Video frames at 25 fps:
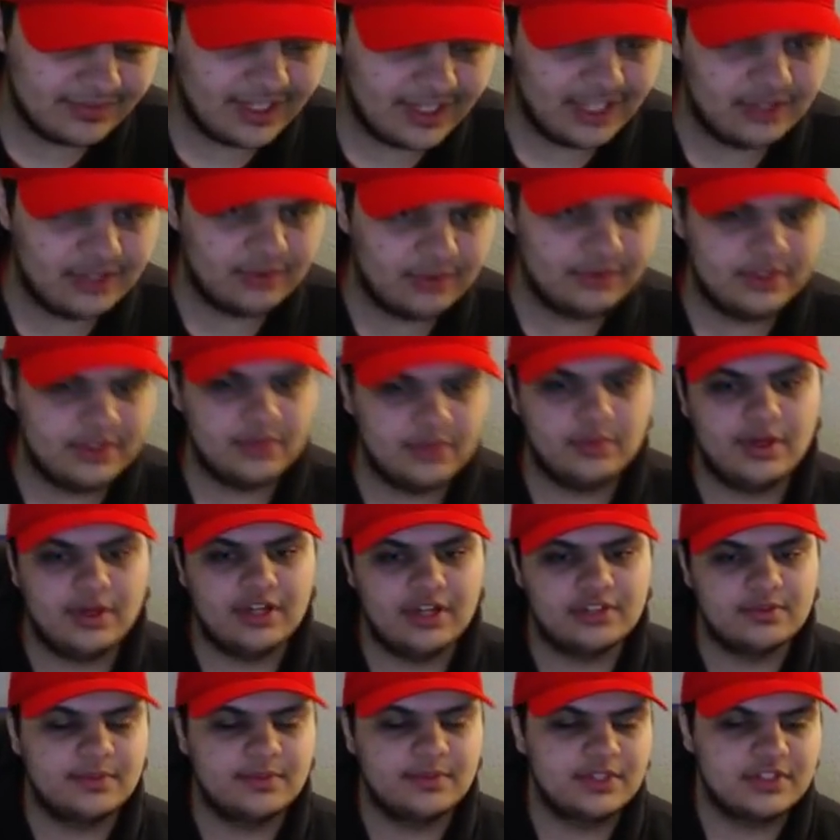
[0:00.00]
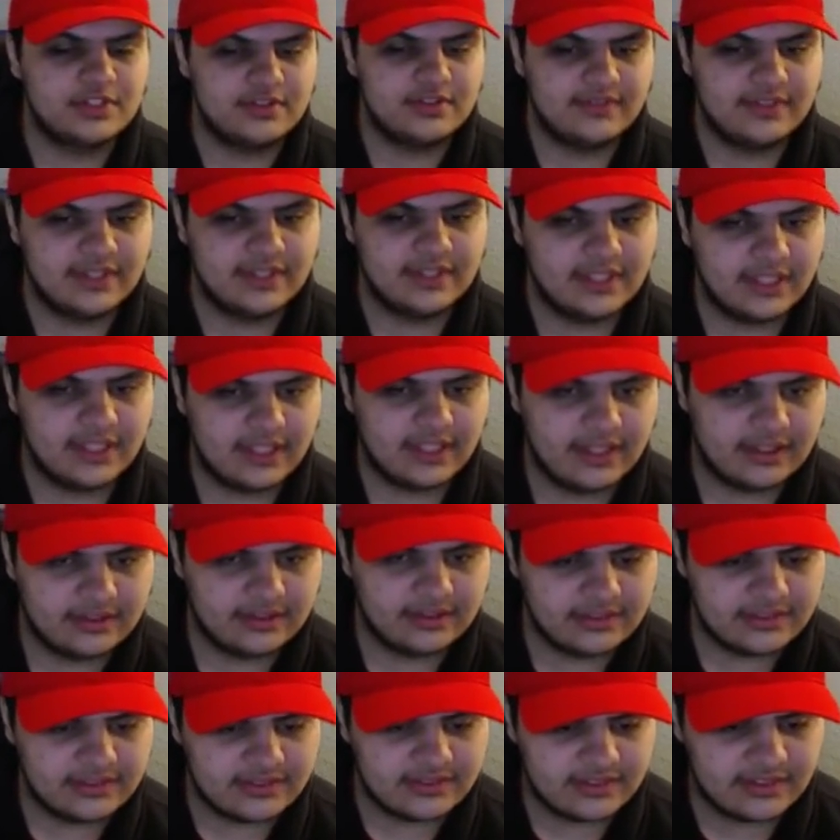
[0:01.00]
I don't really watch much of it,
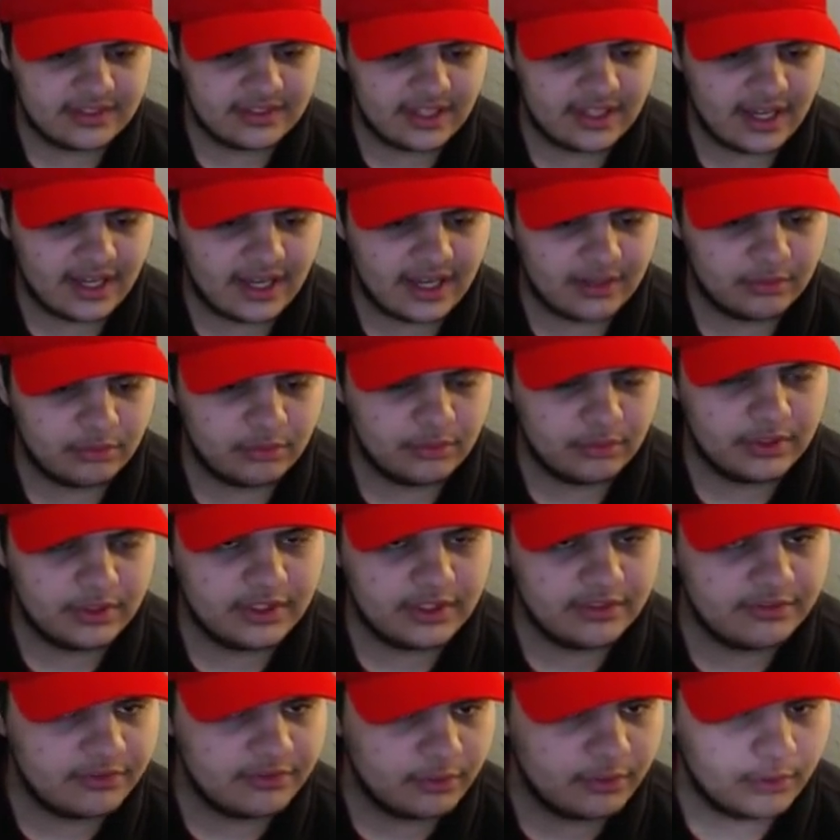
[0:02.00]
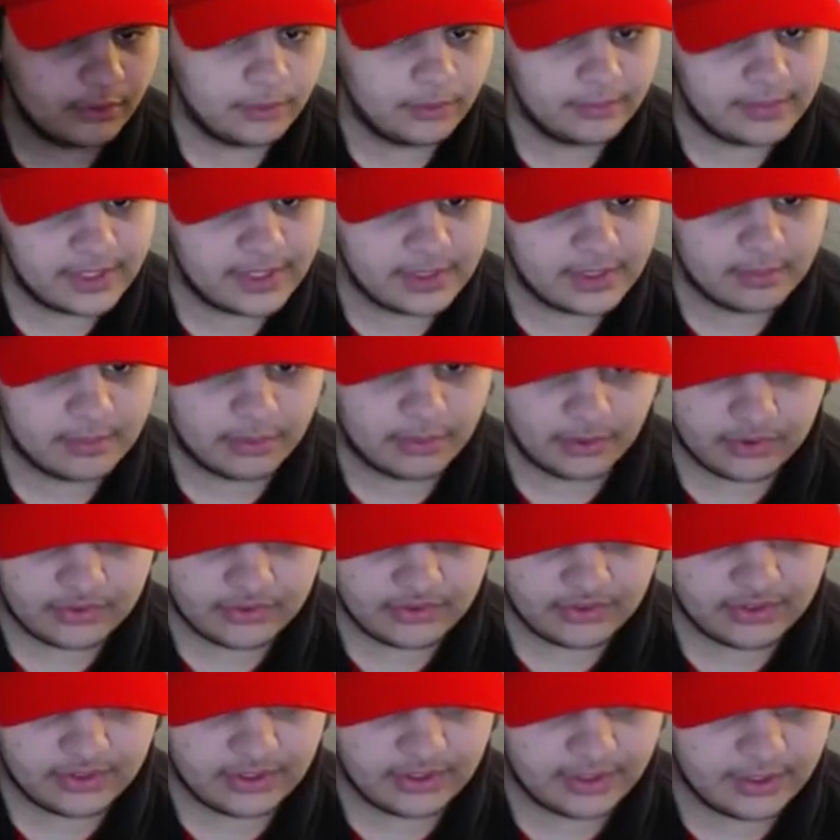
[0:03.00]
and it's not really for me
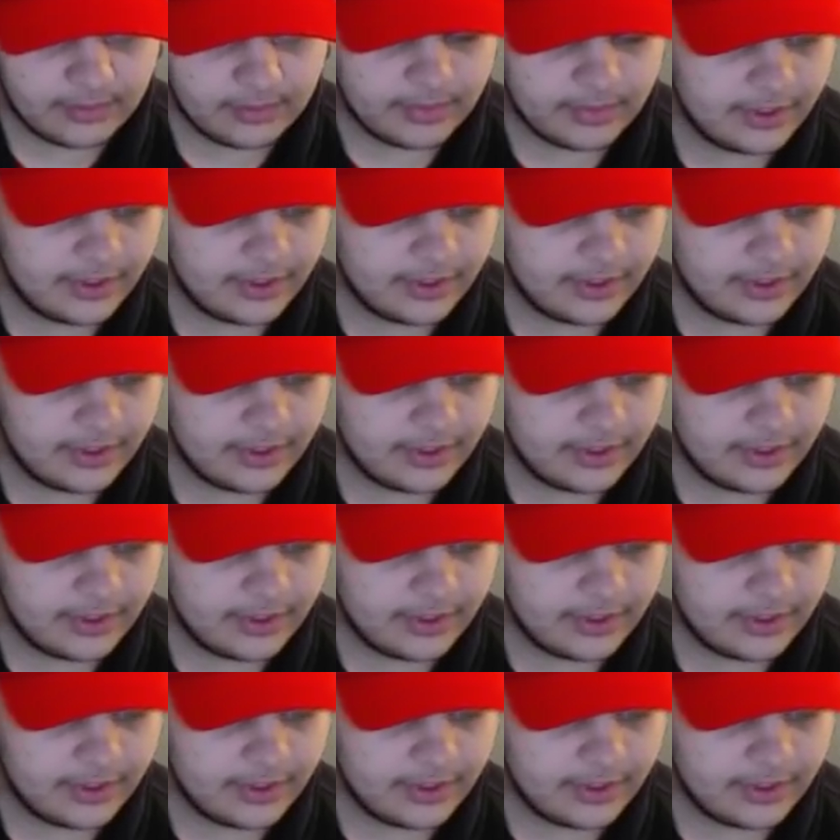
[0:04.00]
personally.